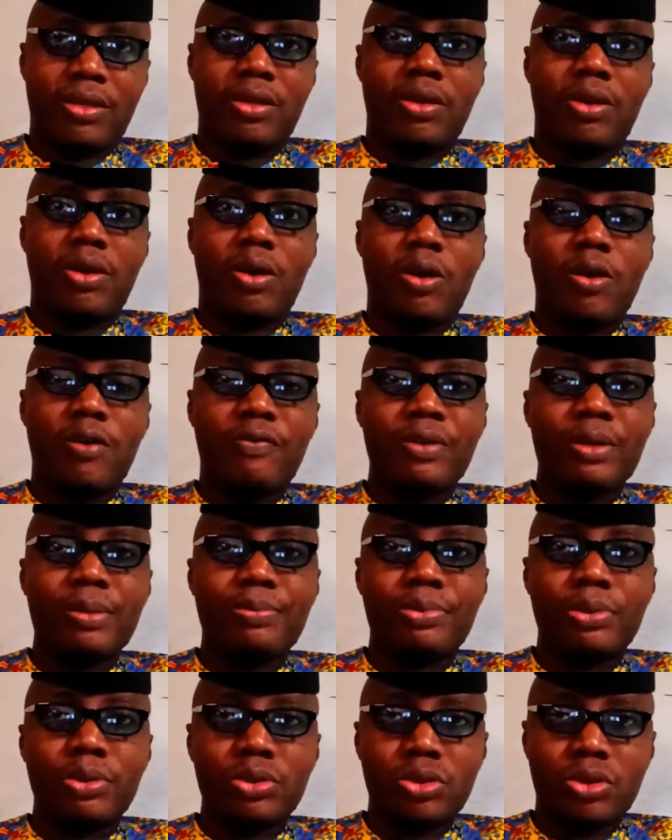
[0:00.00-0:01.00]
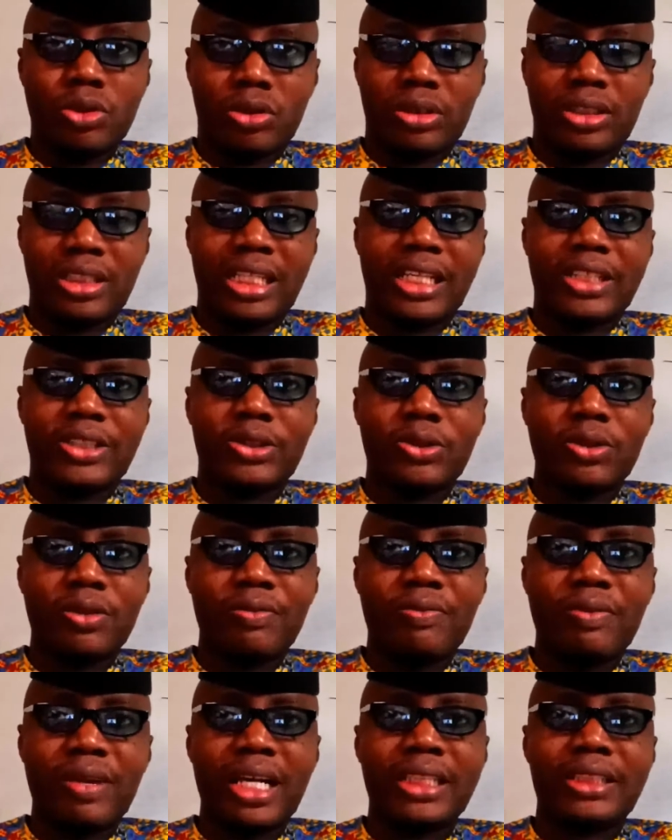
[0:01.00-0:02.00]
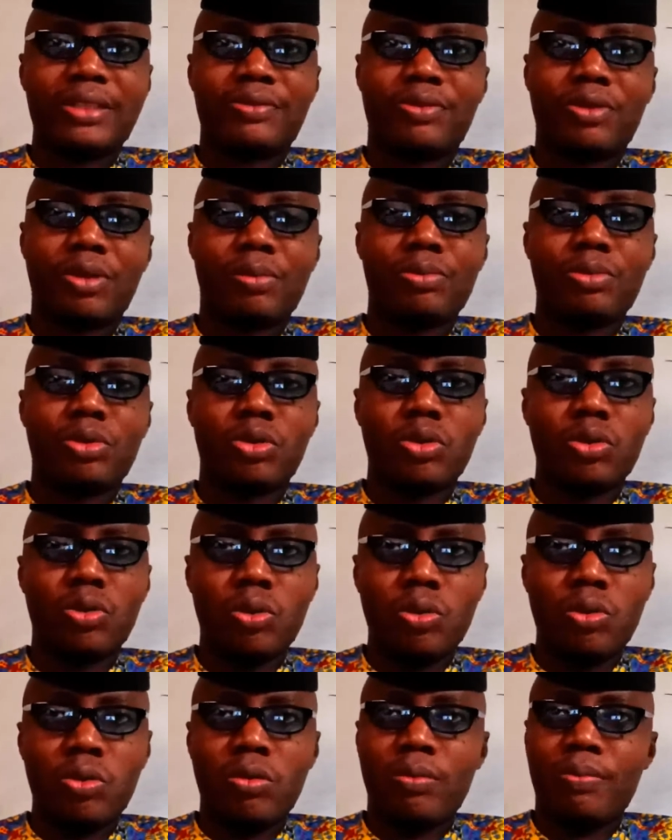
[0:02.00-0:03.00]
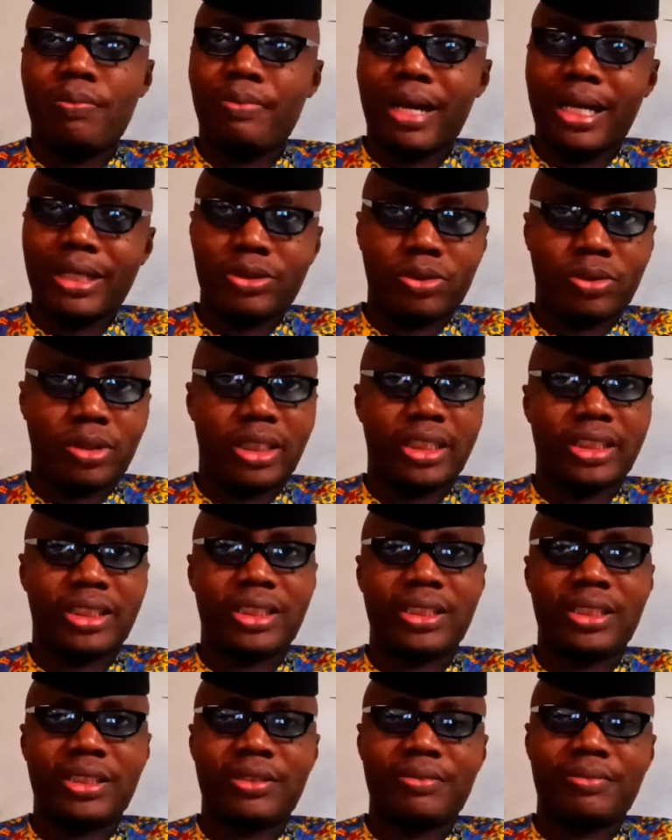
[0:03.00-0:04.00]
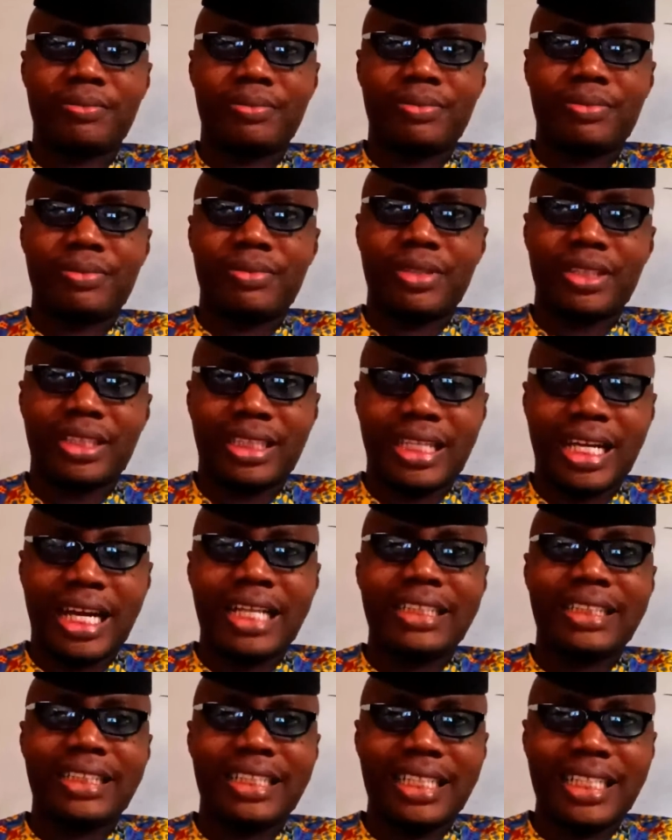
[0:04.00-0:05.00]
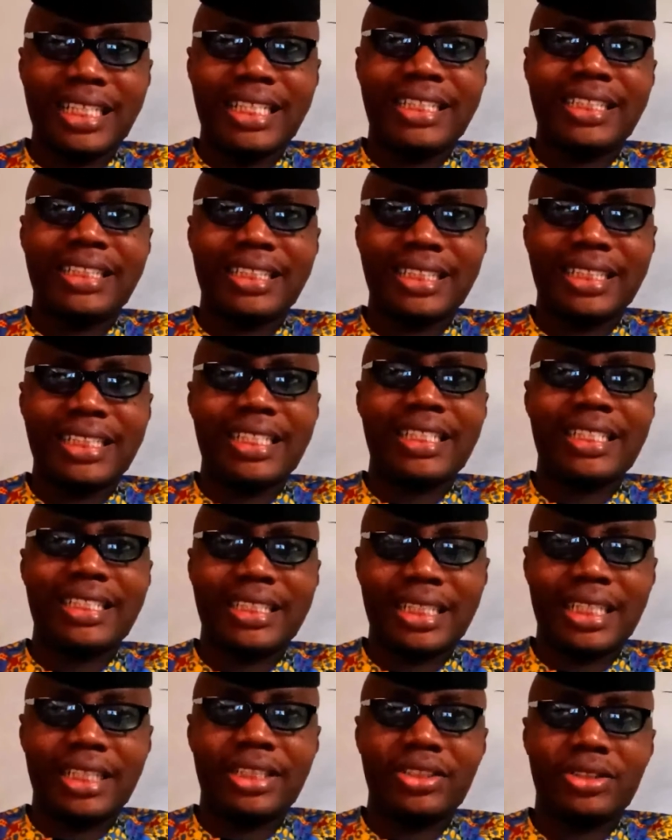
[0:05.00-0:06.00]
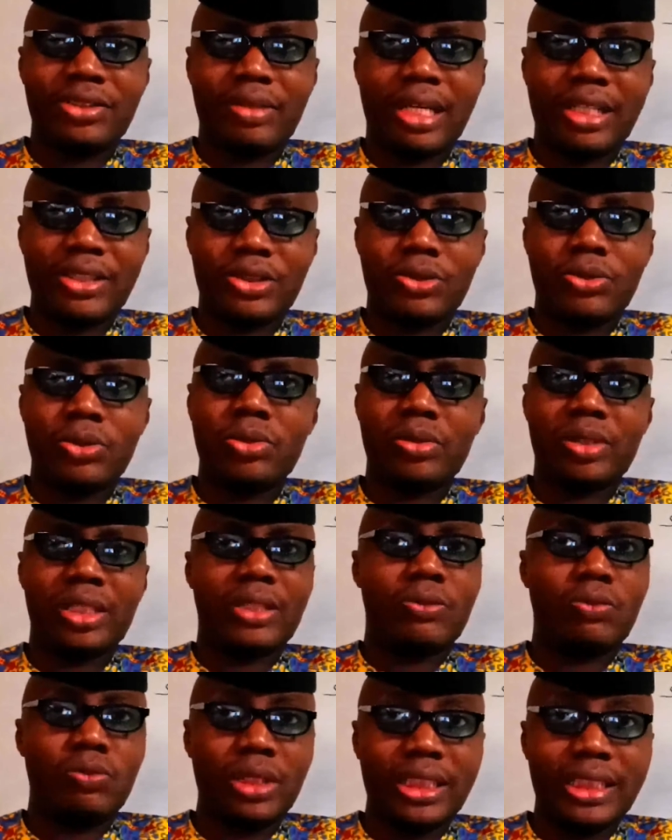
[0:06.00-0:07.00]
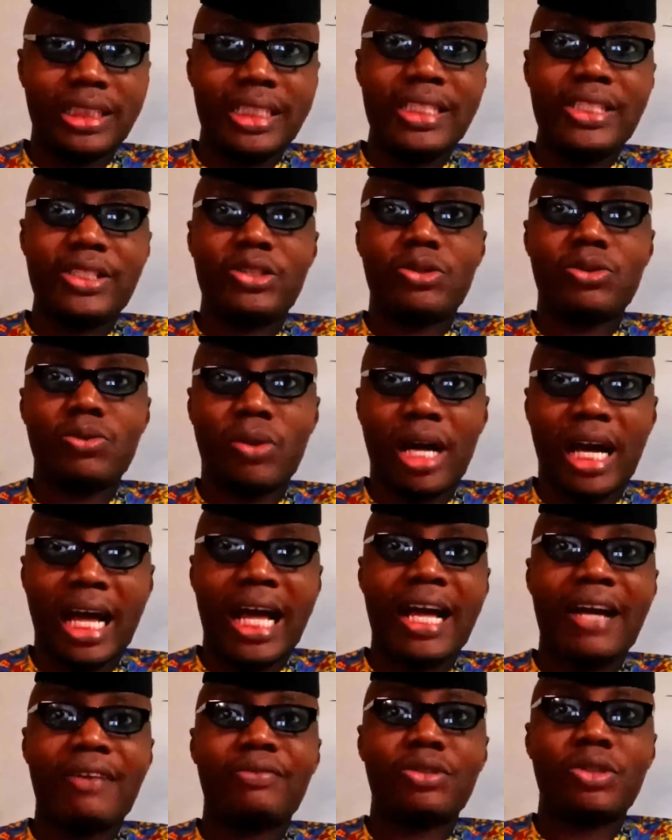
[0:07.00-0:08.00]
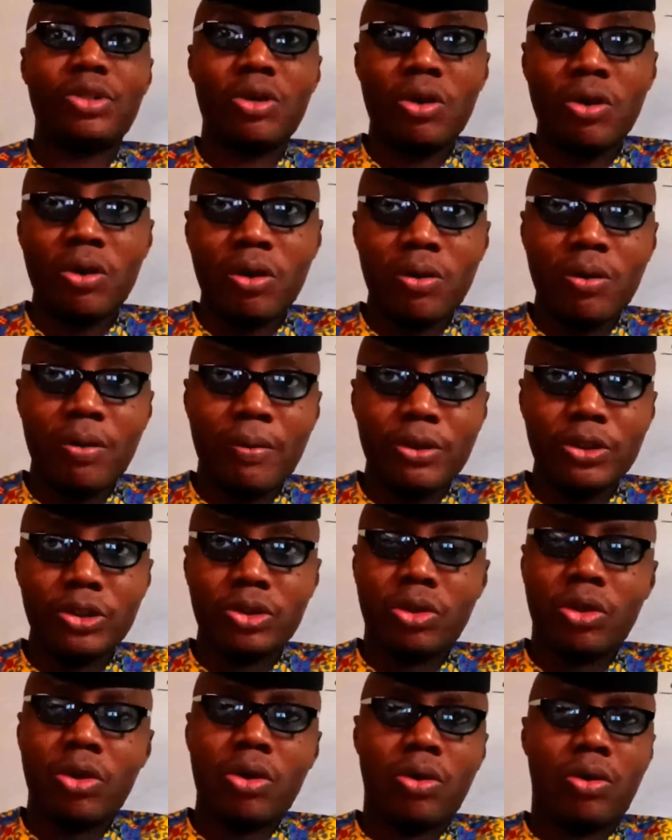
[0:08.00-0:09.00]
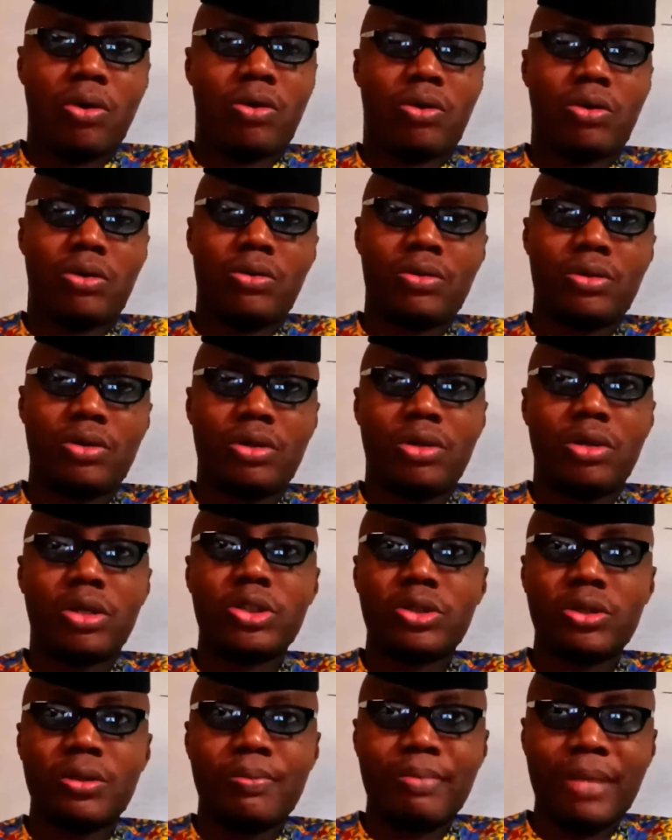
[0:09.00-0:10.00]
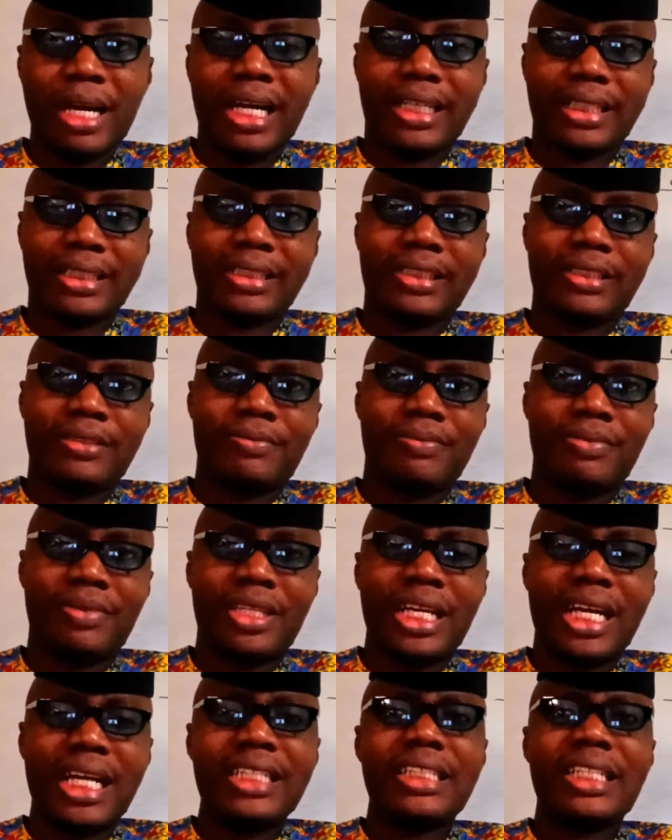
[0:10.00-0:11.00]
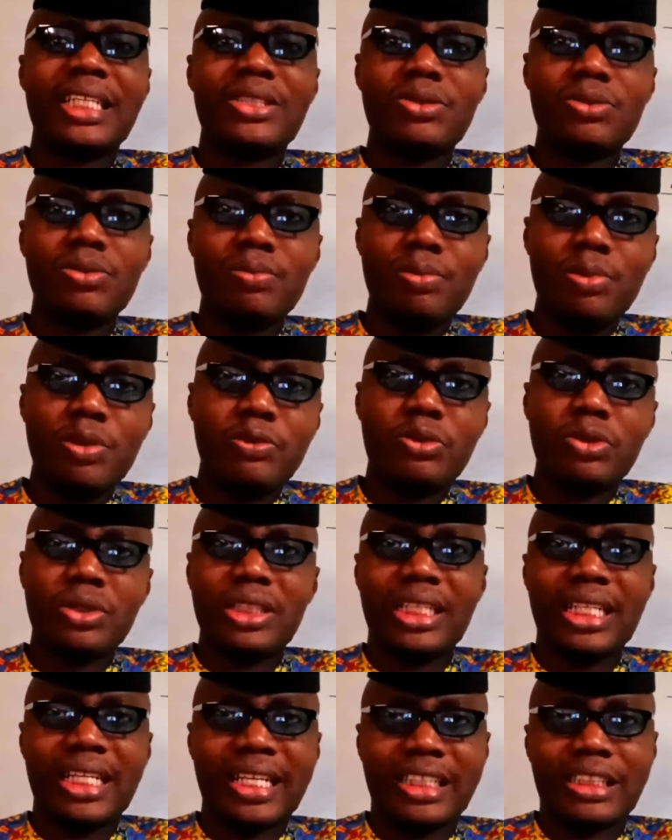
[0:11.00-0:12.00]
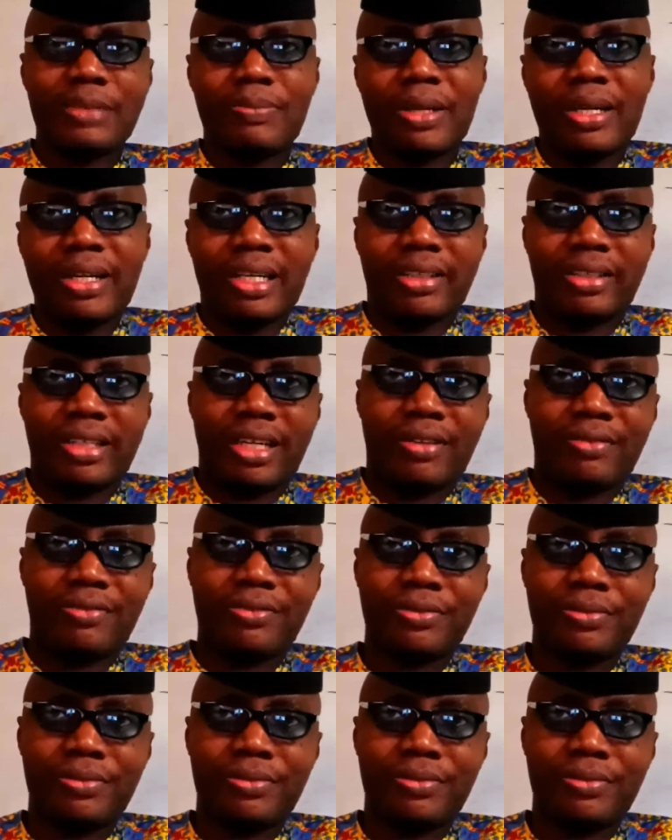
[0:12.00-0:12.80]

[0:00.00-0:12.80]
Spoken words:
of a product that suffers from low patronage. That is the central story. With this, you have your score or some marks. And then you move to the next paragraph,